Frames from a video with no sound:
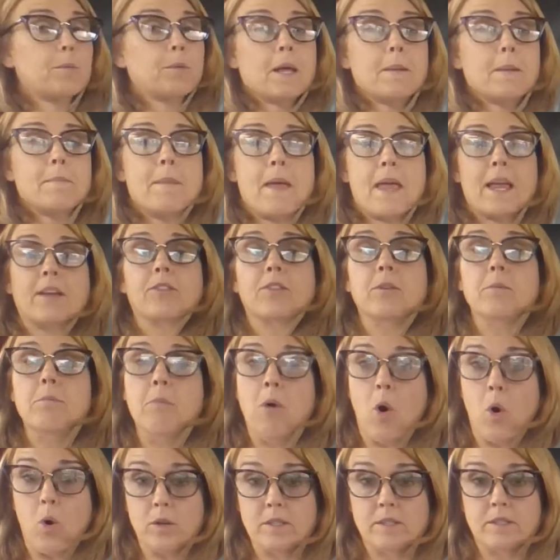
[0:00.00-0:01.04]
going to play Make the
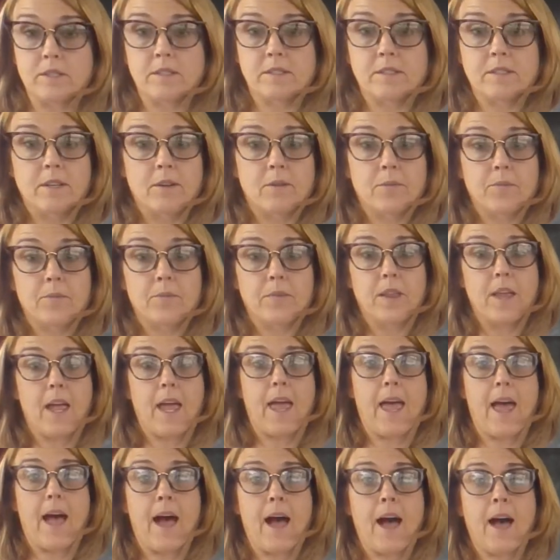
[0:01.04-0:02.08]
Most.
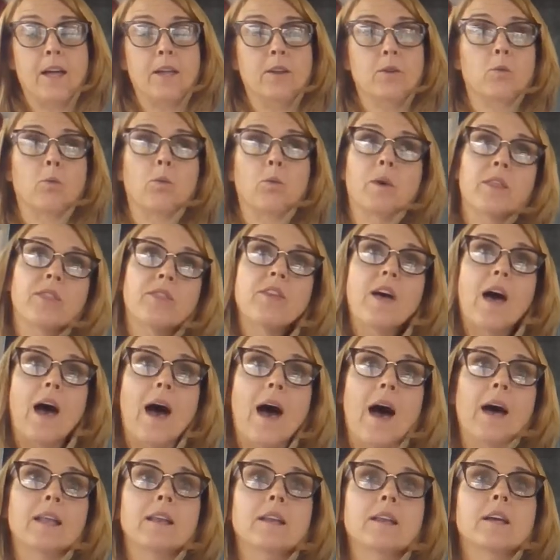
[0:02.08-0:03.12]
And with
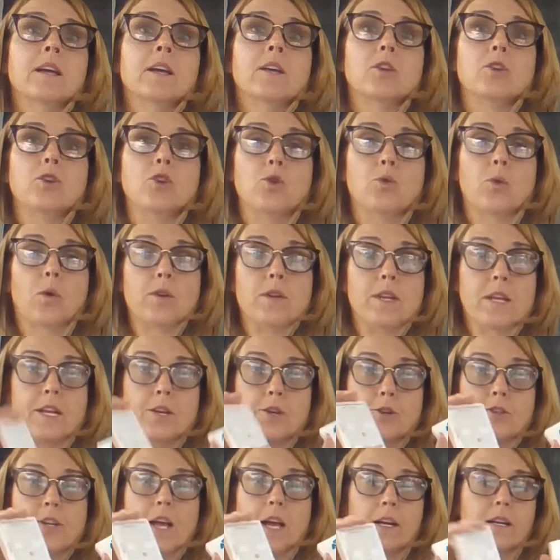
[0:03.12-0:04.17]
that, you
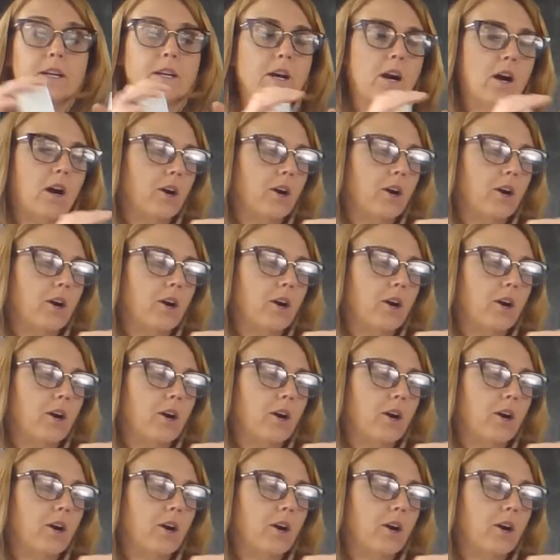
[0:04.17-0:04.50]
need your deck of